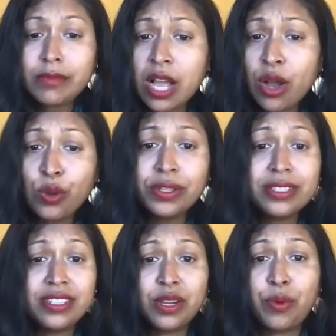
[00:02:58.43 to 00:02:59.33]

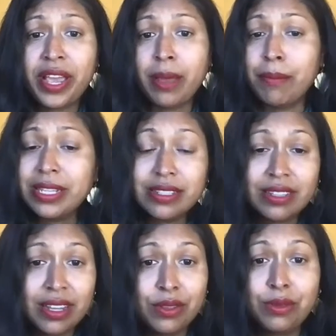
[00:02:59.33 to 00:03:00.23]
holistic way, a mental
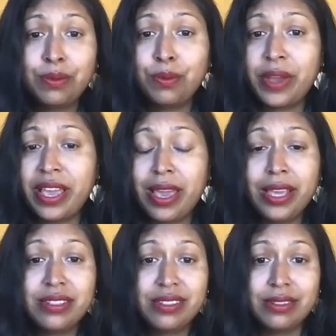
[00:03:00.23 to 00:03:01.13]
health way
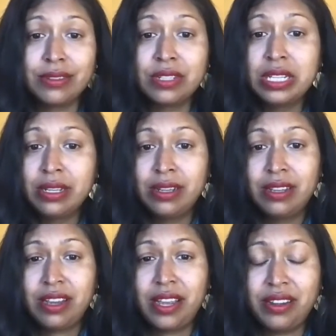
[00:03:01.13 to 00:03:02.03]
to
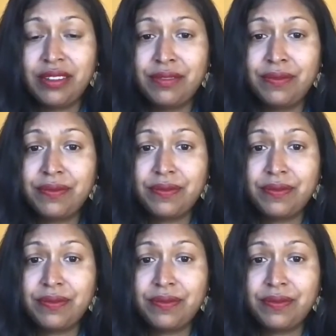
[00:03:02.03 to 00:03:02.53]
kind of